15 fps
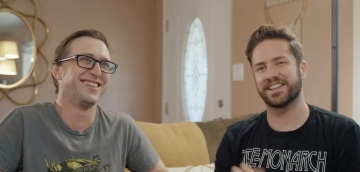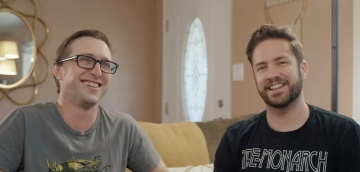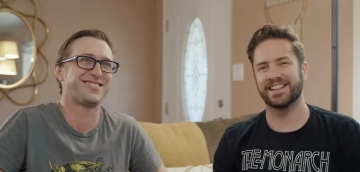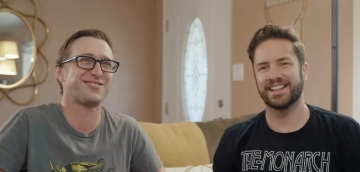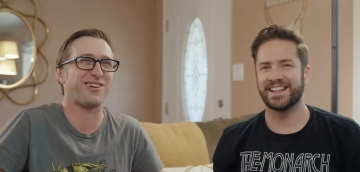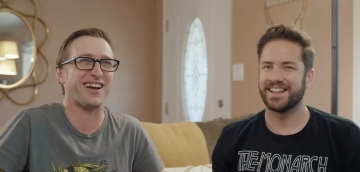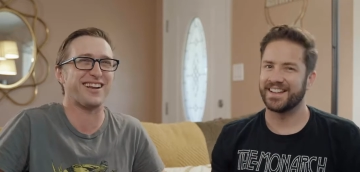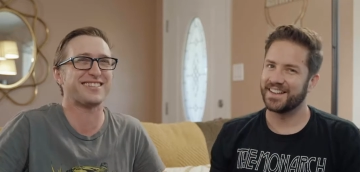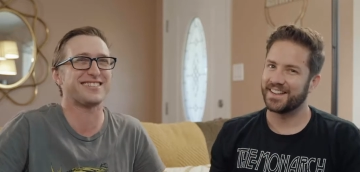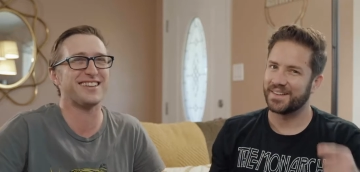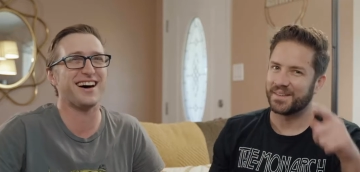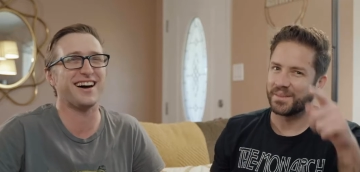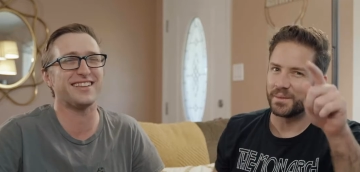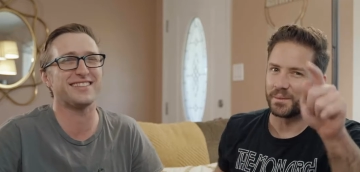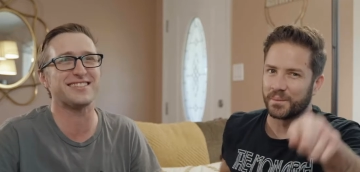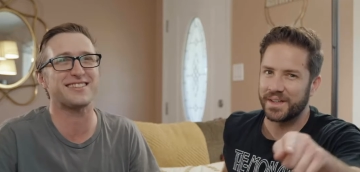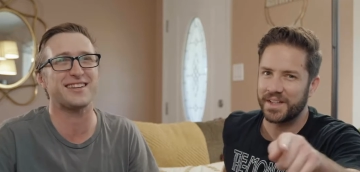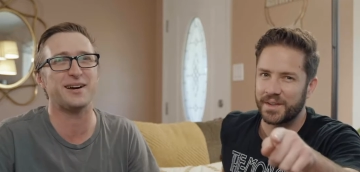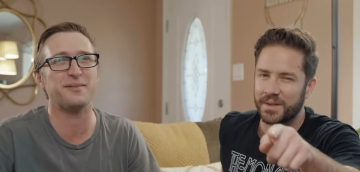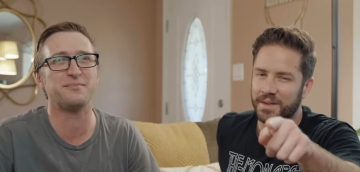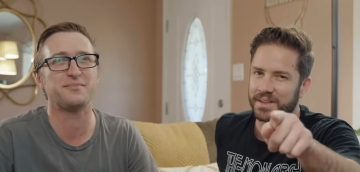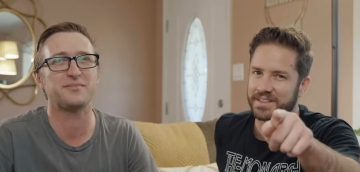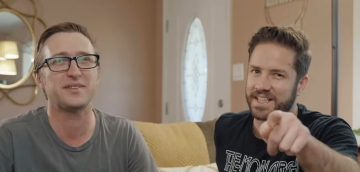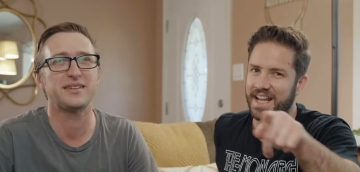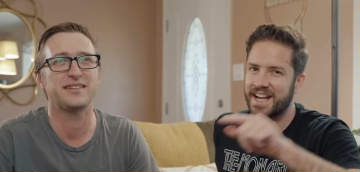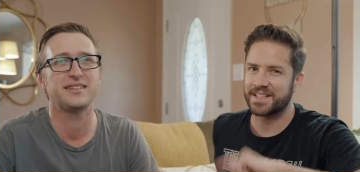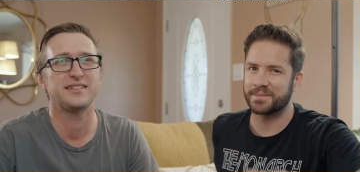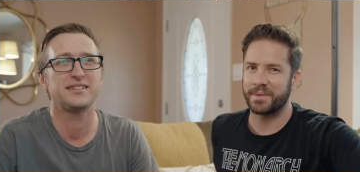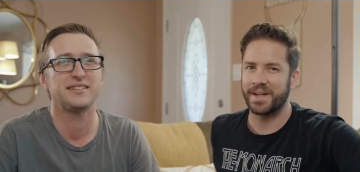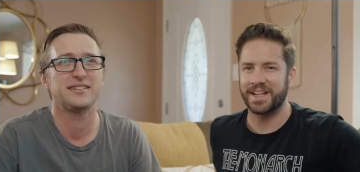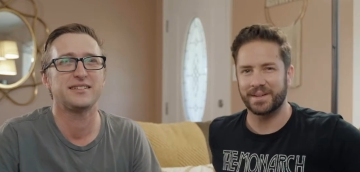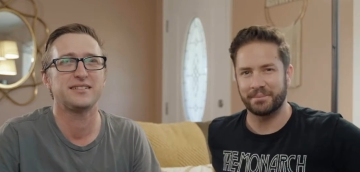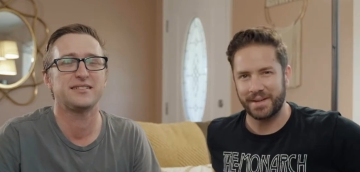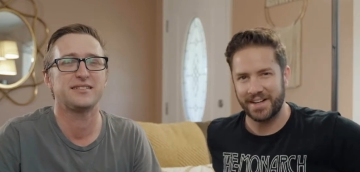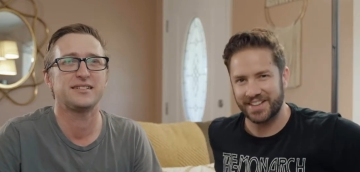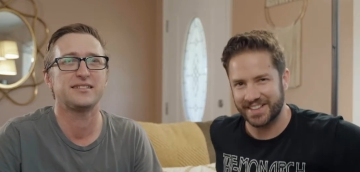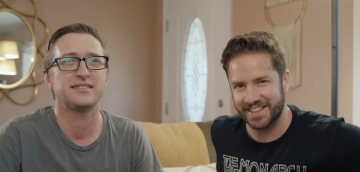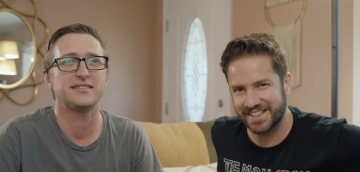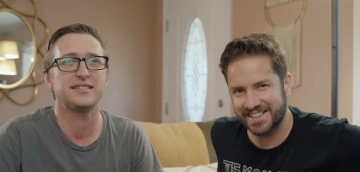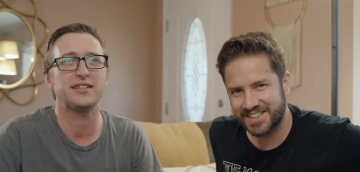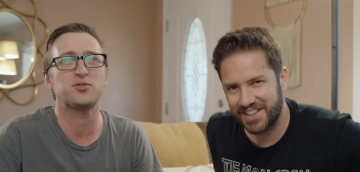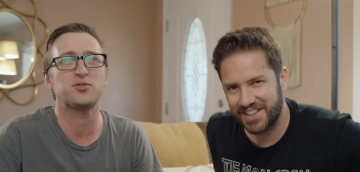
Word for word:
Speaker 1: That's right, it's not.
Speaker 2: We are tax-paying Americans, all